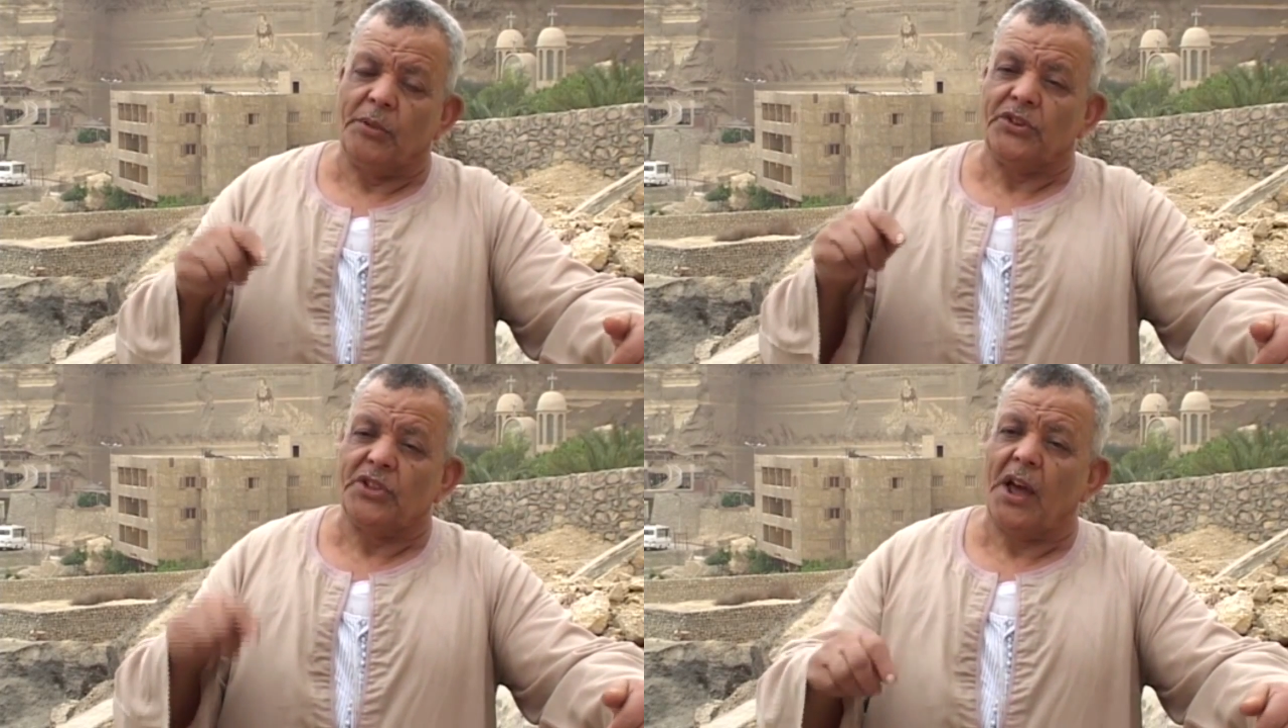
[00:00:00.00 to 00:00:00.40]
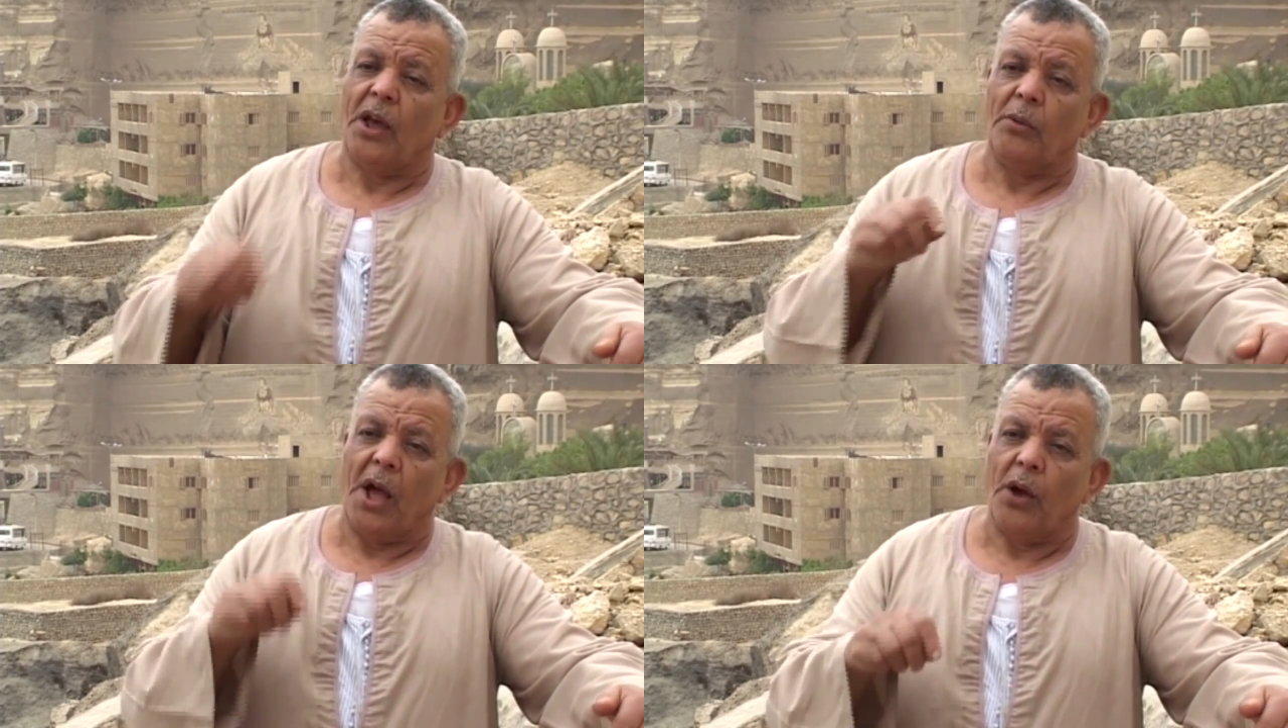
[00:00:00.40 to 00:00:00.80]
There was a
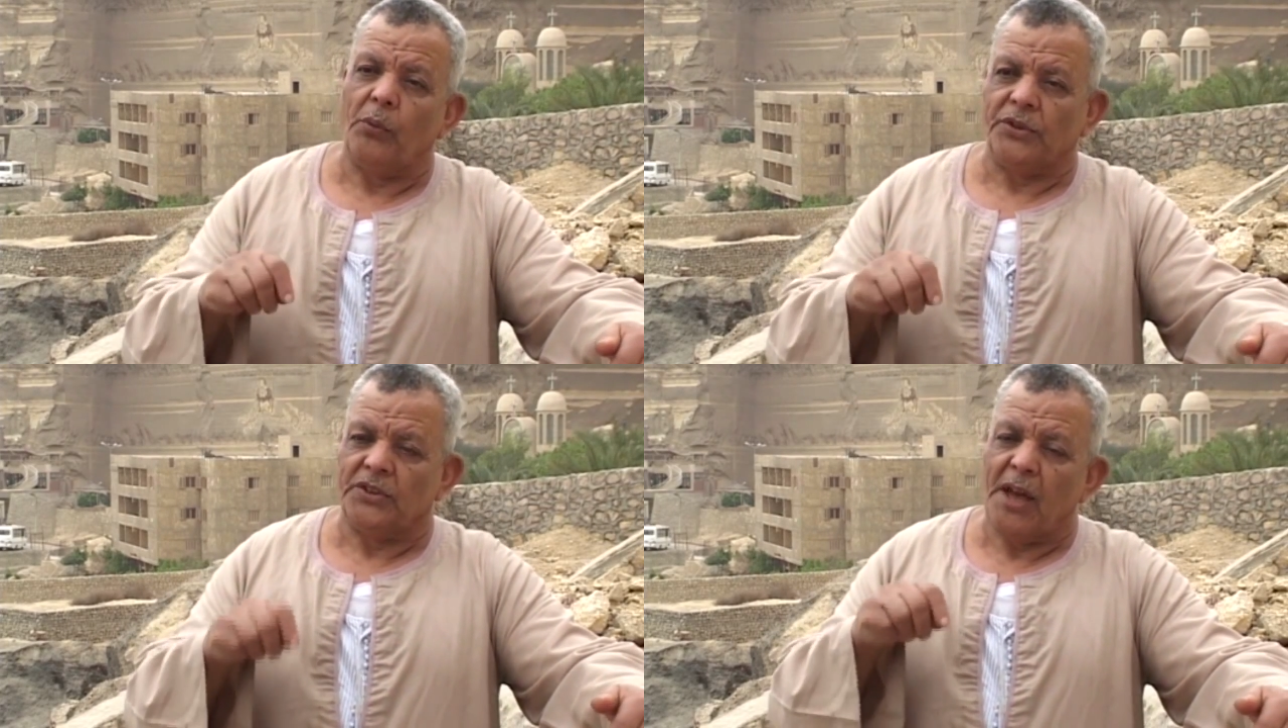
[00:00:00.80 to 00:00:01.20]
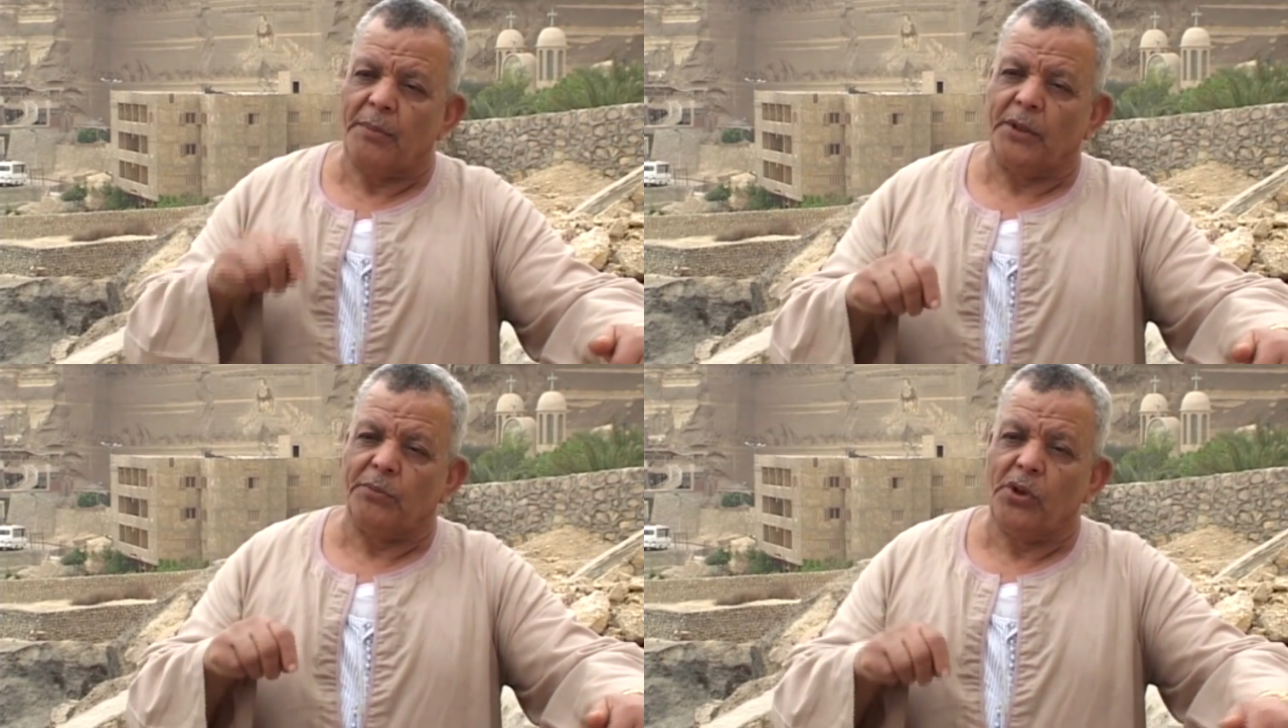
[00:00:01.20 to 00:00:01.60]
lady whose
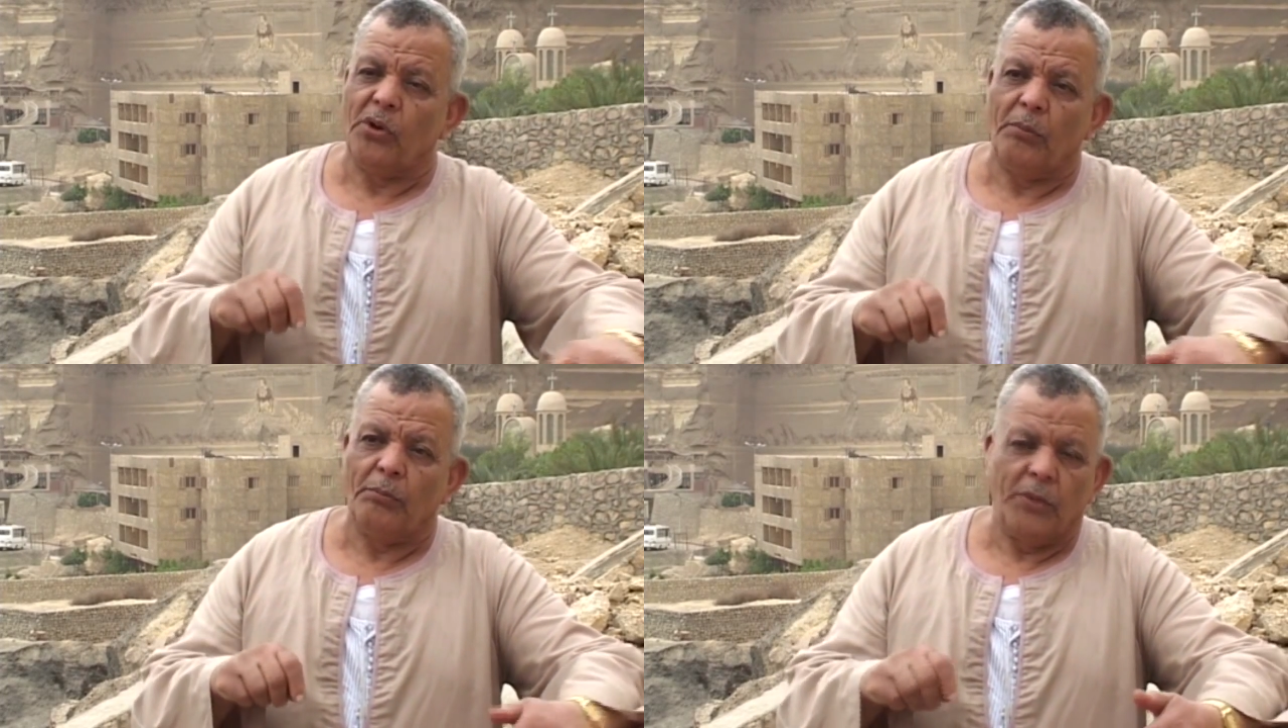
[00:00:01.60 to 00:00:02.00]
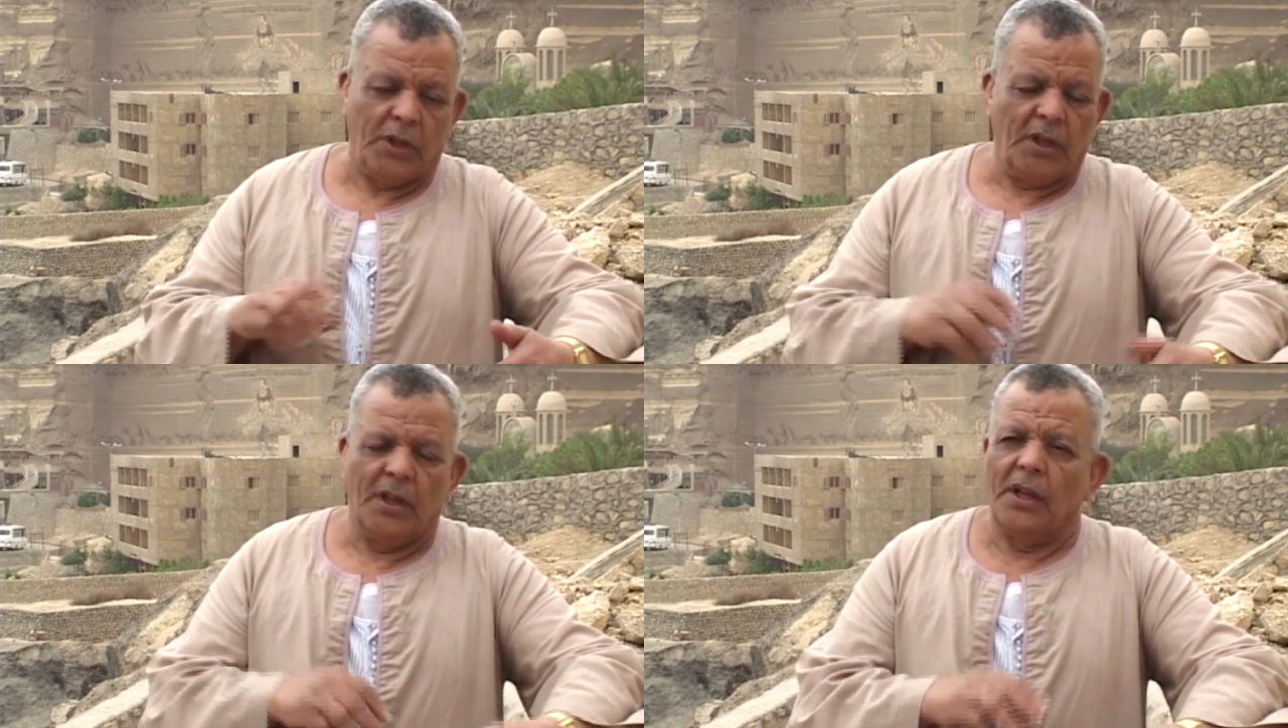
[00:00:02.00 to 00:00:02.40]
husband was
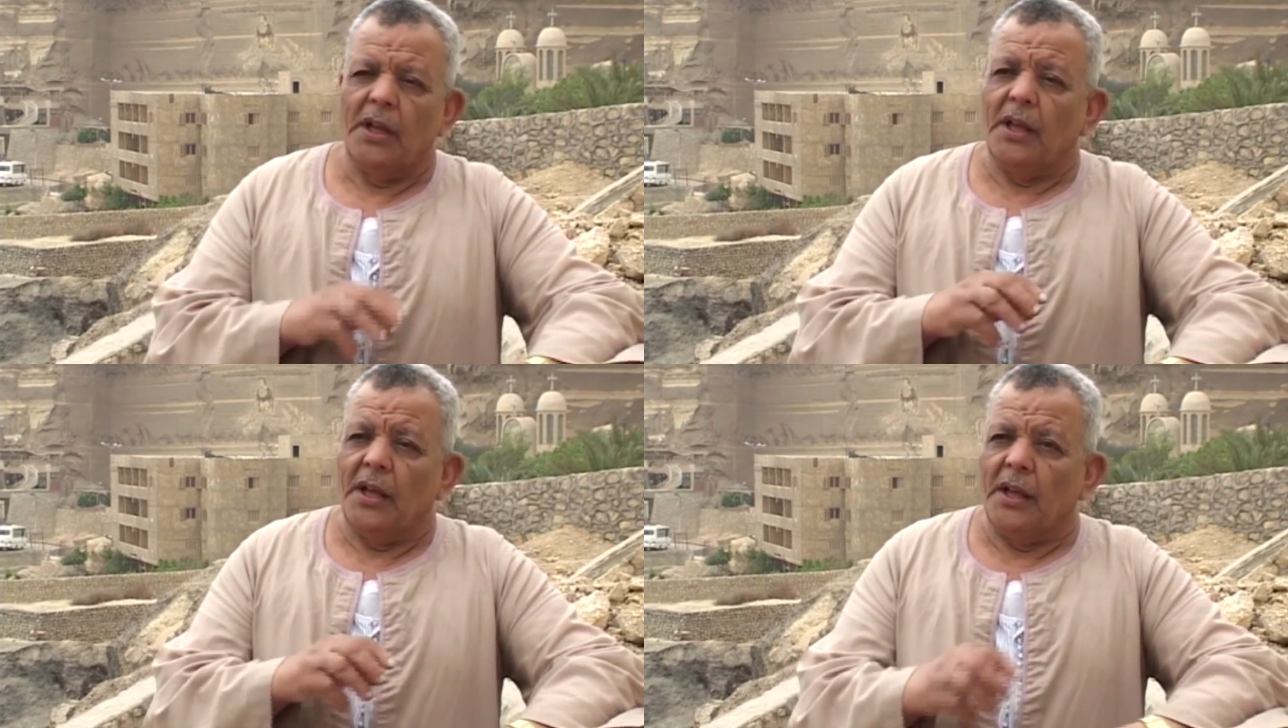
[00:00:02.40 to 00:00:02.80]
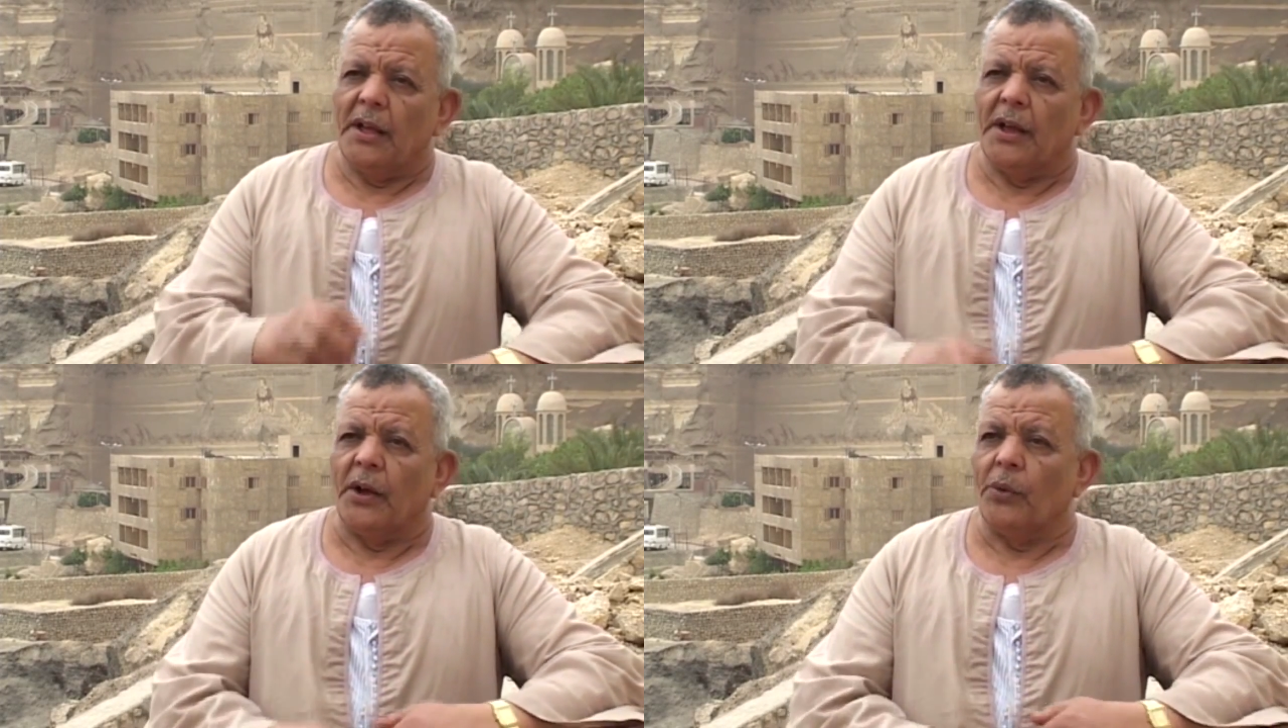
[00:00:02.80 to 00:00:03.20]
traveling and working
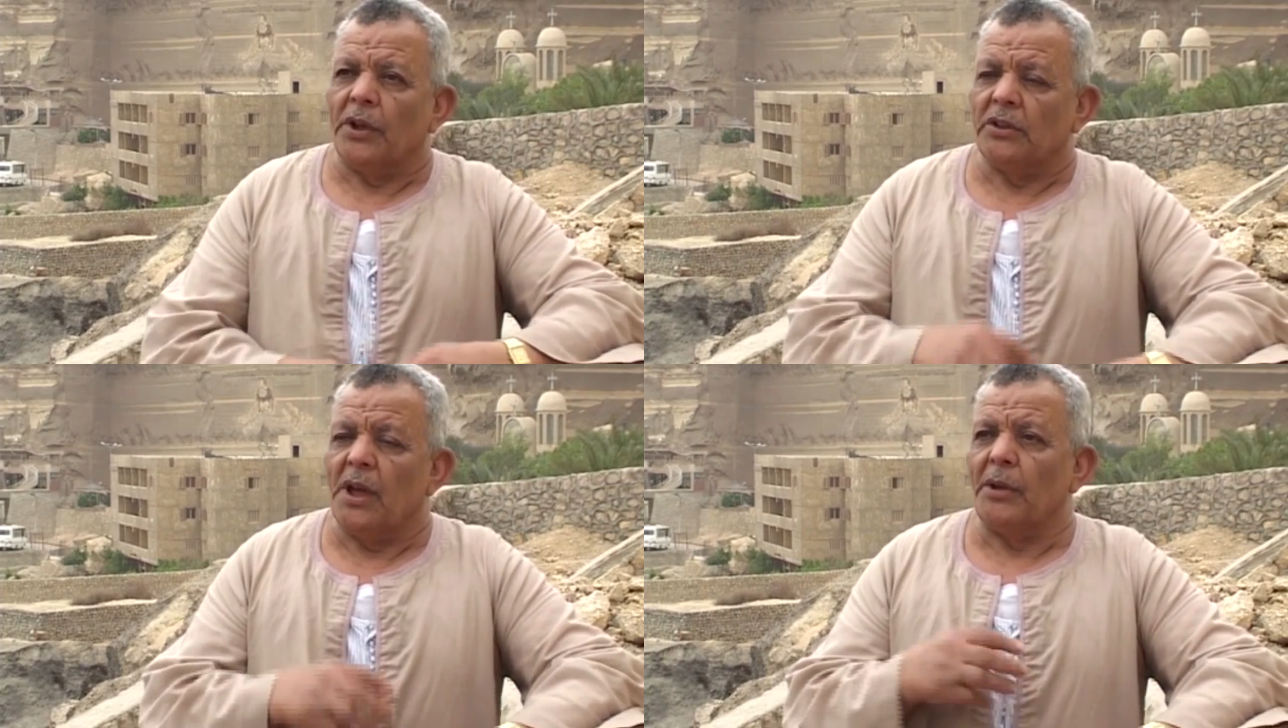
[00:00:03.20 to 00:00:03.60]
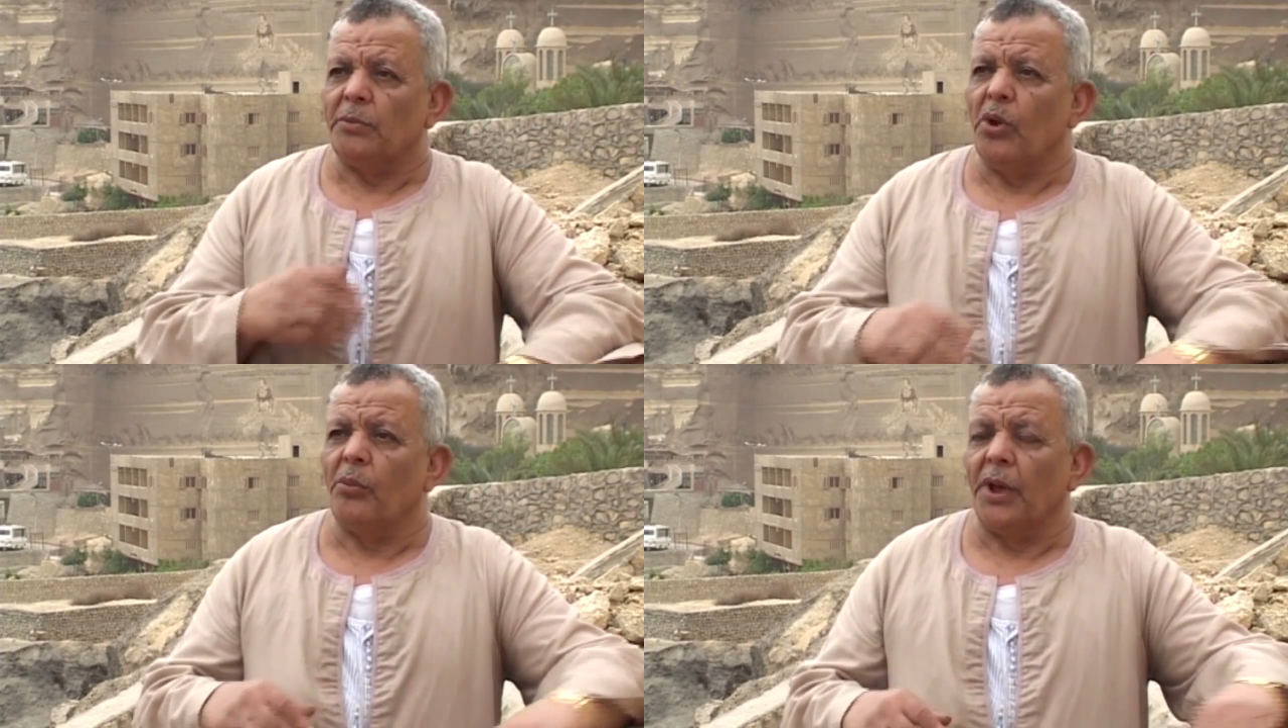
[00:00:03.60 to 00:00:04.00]
hard for 3
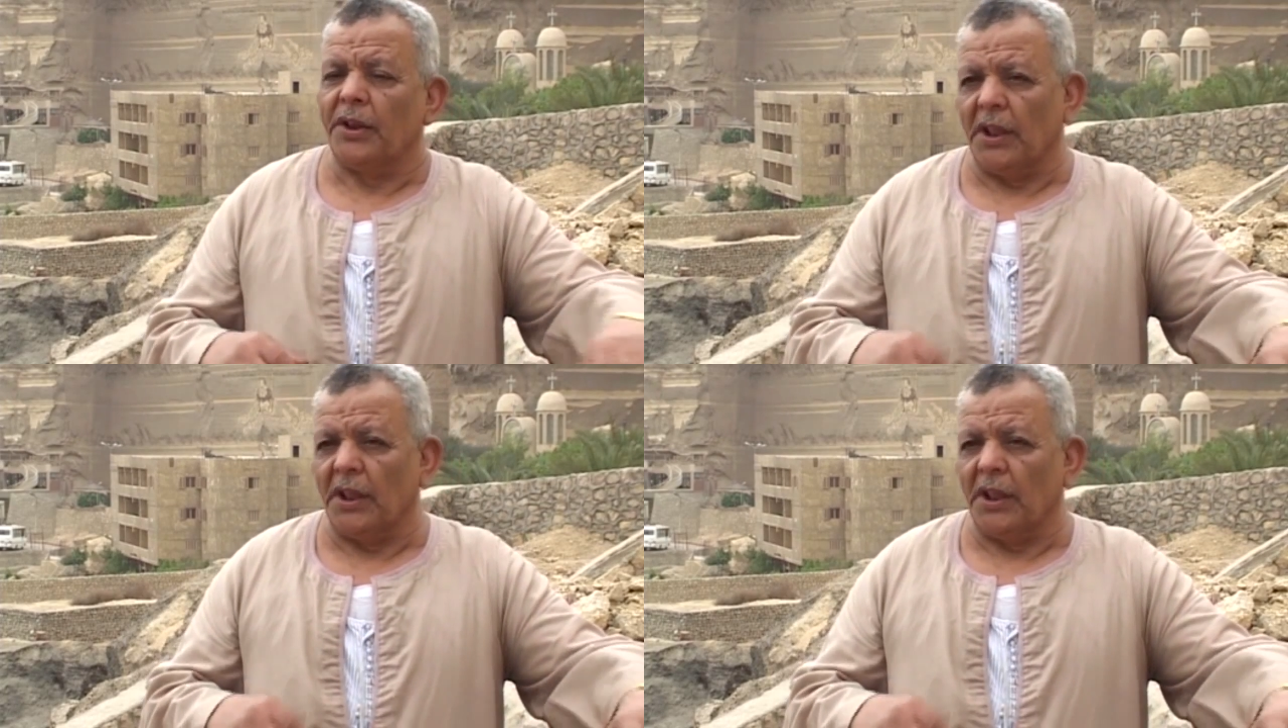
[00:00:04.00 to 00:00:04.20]
years.